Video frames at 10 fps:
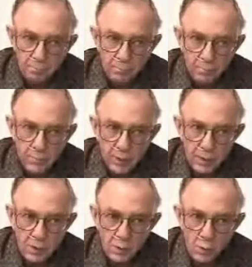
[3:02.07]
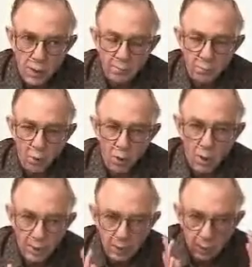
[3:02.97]
This becomes a very,
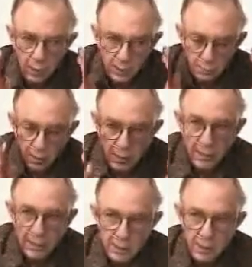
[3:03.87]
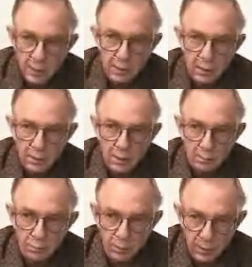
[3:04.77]
very personal thing.
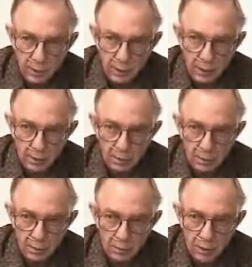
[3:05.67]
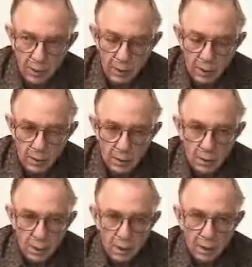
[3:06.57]
You have bought into
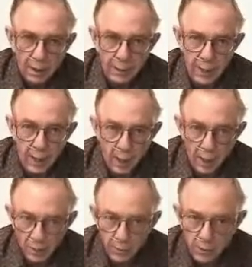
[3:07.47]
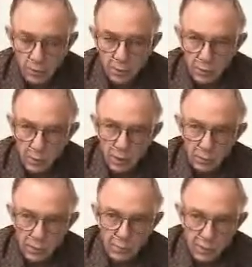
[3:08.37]
this mindset
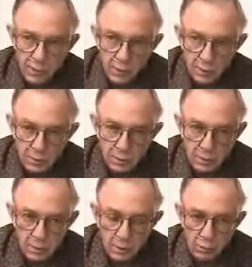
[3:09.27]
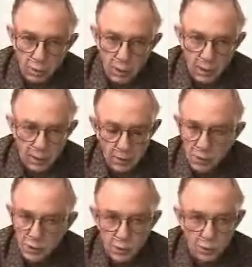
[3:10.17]
completely, okay?
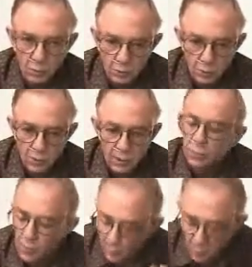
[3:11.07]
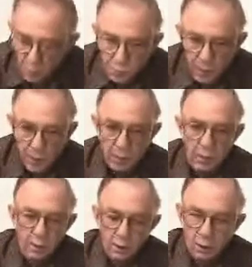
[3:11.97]
And now you're going to
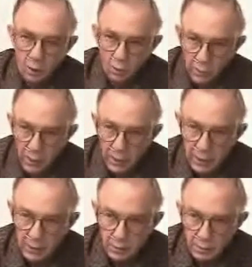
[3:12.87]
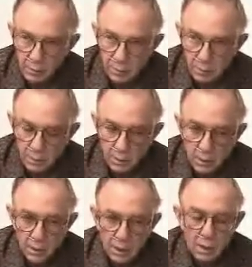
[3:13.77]
reverse it. You're going to pull out. And you just
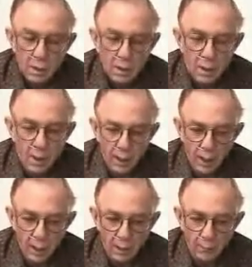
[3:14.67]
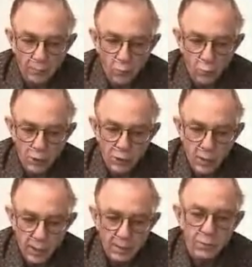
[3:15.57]
don't do that, for the most part,
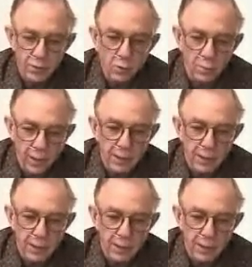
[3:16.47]
overnight.